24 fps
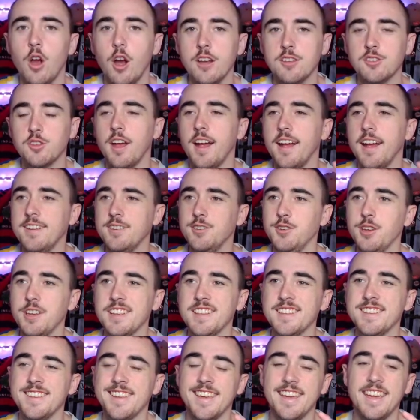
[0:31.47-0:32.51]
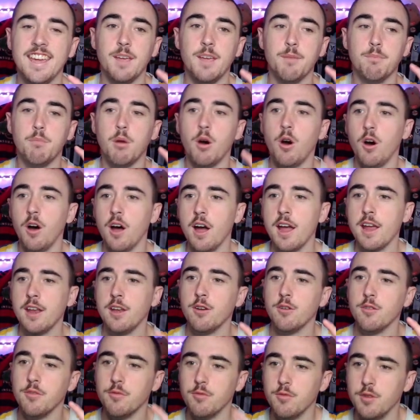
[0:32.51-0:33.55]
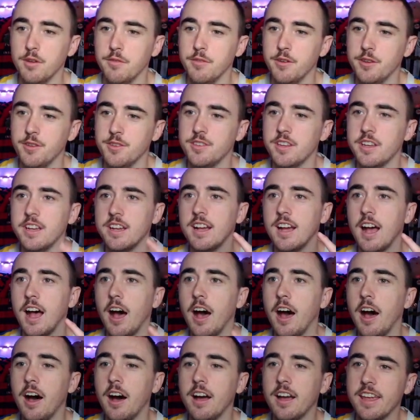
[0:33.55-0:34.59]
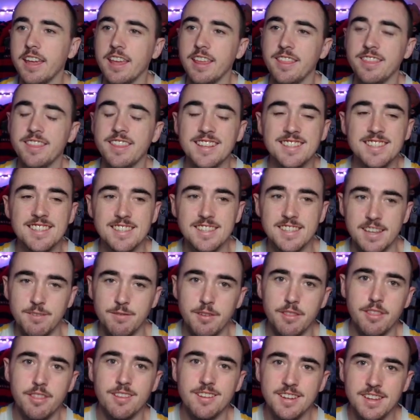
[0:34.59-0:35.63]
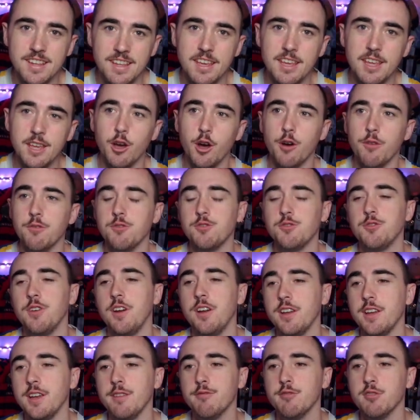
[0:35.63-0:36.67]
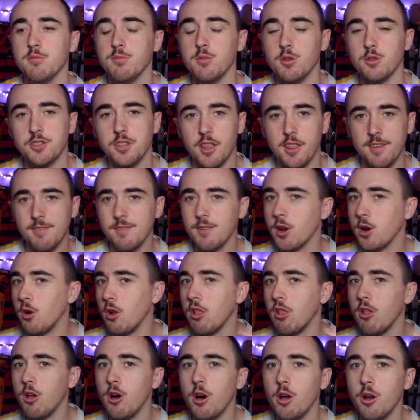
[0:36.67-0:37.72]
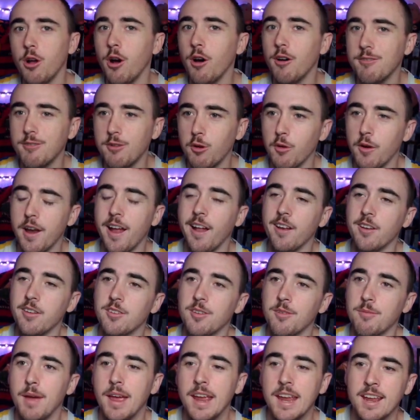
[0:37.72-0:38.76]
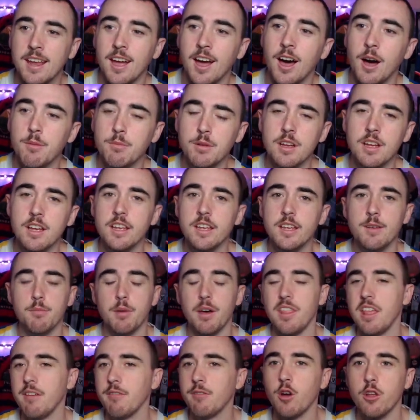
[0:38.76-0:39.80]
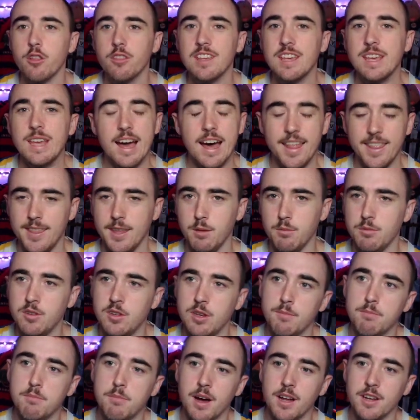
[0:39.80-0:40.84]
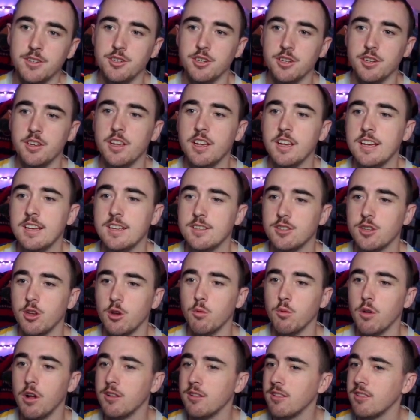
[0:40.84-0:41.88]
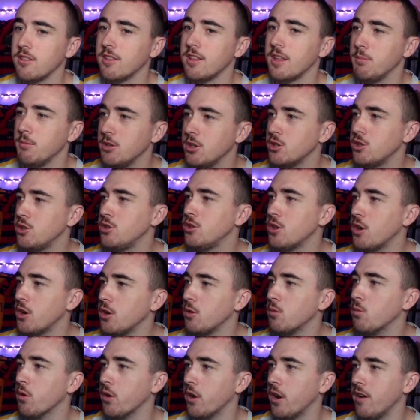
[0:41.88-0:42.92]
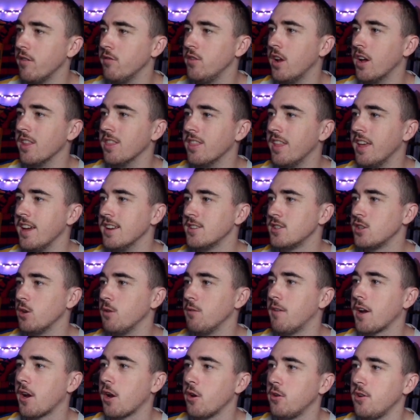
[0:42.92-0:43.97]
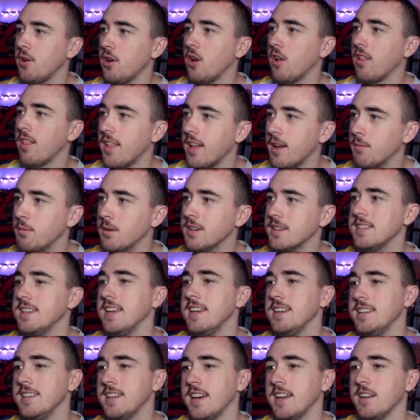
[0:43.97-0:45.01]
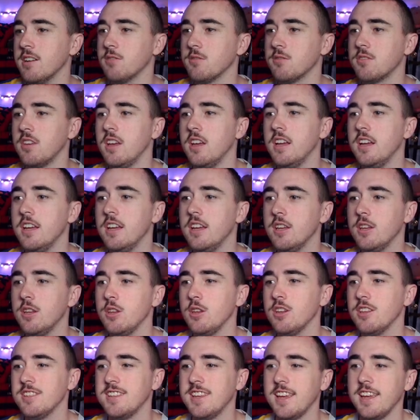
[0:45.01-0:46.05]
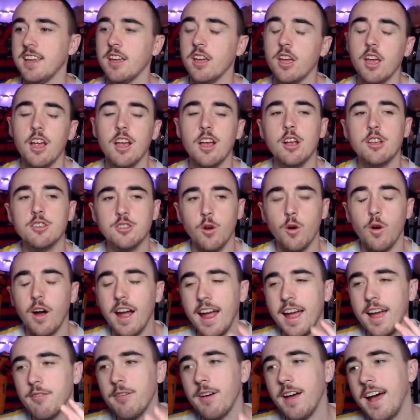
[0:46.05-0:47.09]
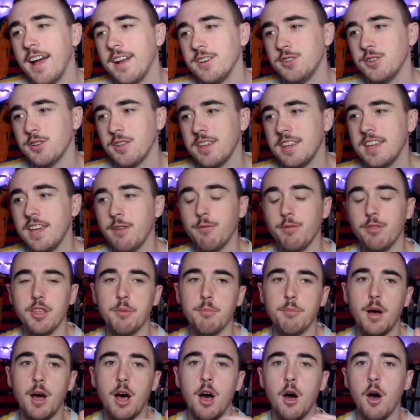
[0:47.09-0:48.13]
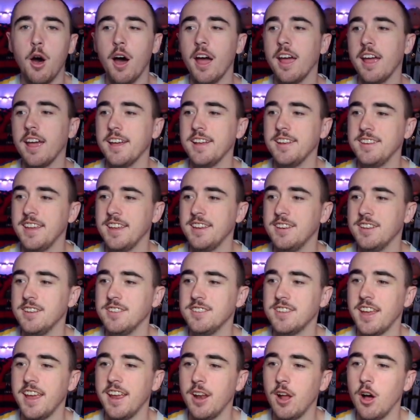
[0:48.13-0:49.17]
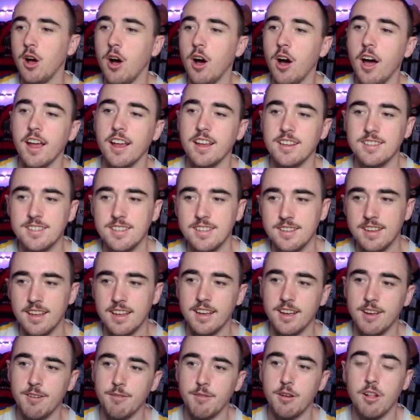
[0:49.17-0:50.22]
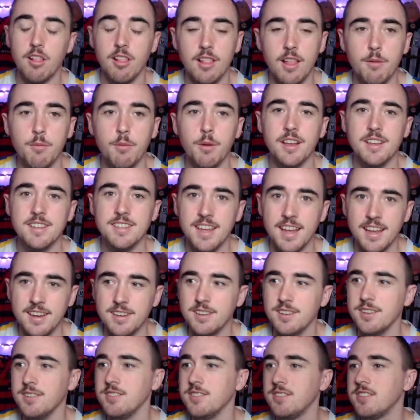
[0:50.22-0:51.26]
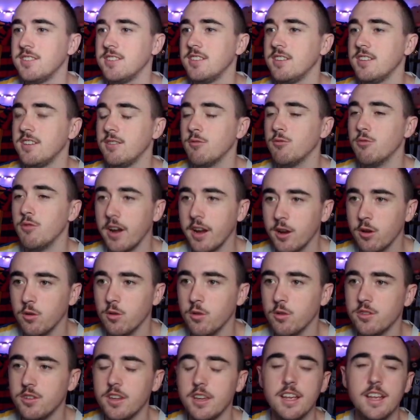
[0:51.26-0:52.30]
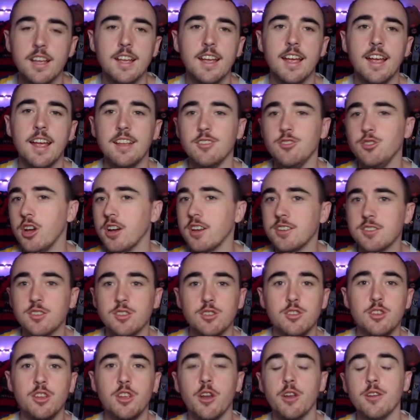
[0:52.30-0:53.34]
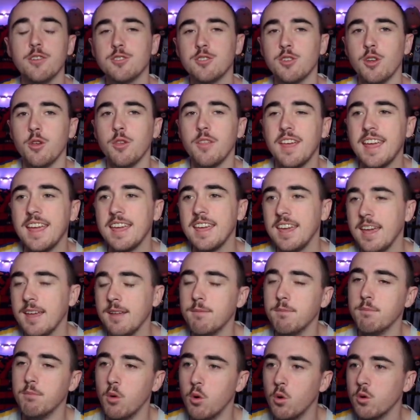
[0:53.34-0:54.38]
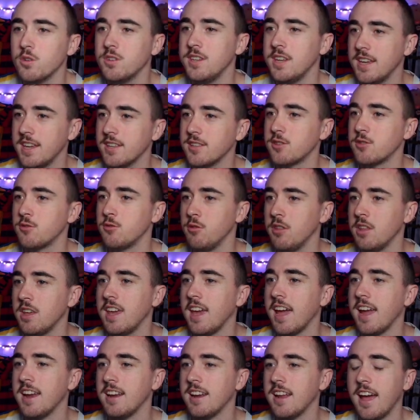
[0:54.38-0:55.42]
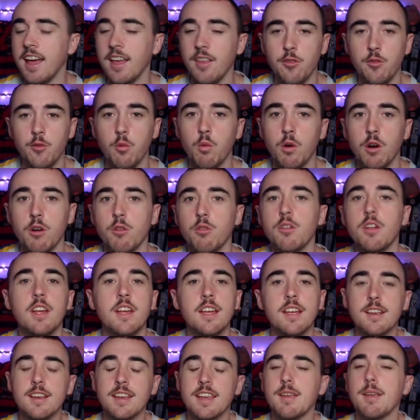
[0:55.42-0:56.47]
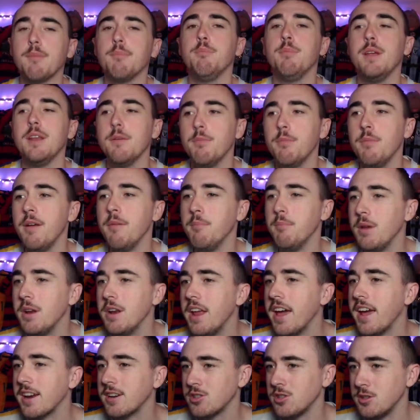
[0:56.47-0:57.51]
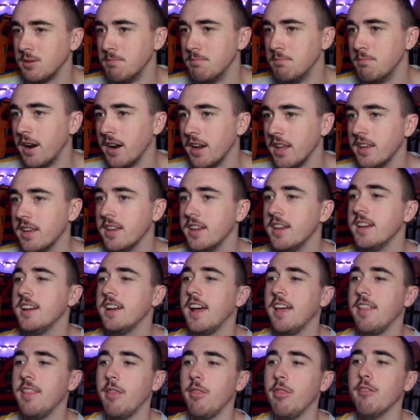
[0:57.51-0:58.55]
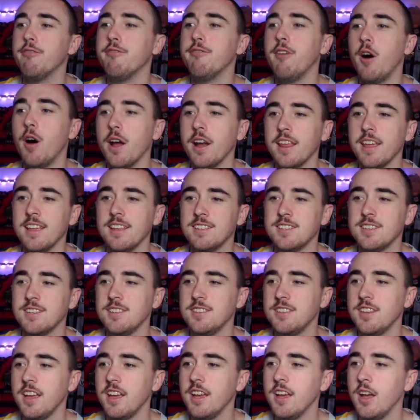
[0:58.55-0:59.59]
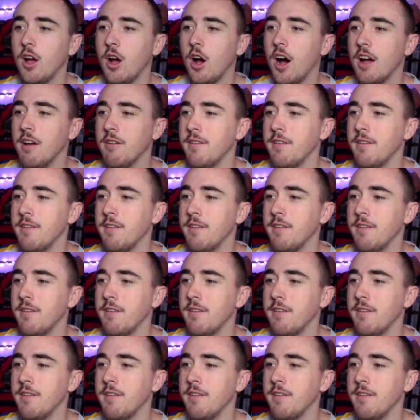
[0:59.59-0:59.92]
so as you can see here, Pine Rivers are in the 7th tier of Australian football, so they've got a lot of ground to make up, but they've got the unlimited budget. So let me just show you what I've done there. So if I go to club details, you can see, so I have actually given them a higher attendance and a highest club attendance record, just, so they can get more tickets through the gate as well. A bit of extra money. And then the finances, I've